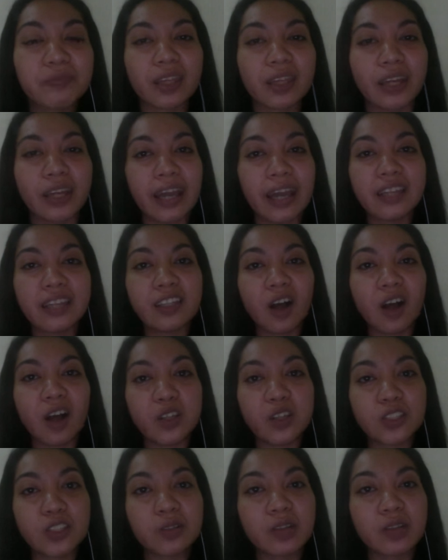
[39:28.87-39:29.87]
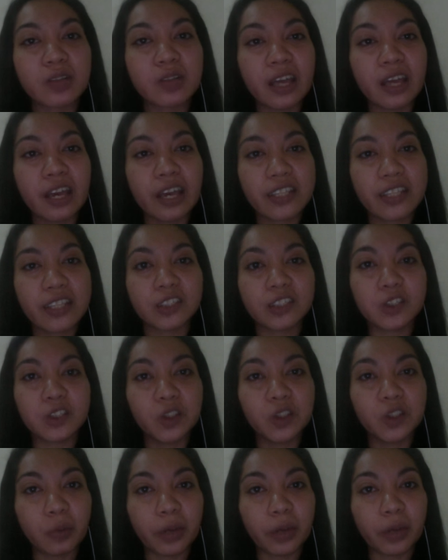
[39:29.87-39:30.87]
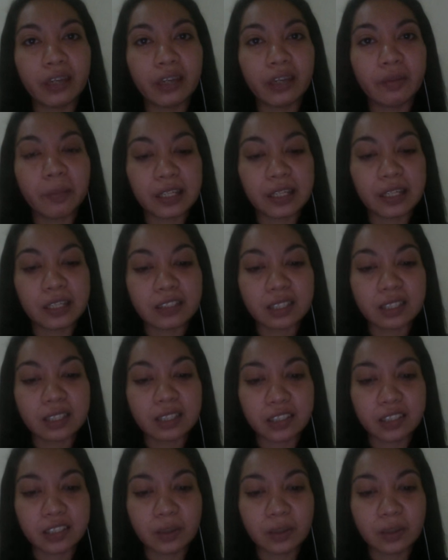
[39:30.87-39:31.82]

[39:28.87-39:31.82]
And also, it's a good way because